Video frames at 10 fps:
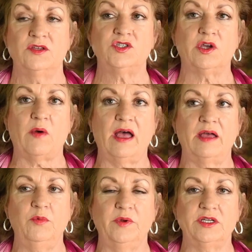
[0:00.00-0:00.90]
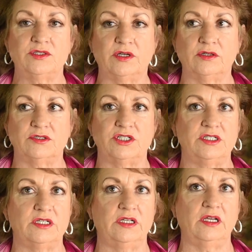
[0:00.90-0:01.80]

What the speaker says: So I researched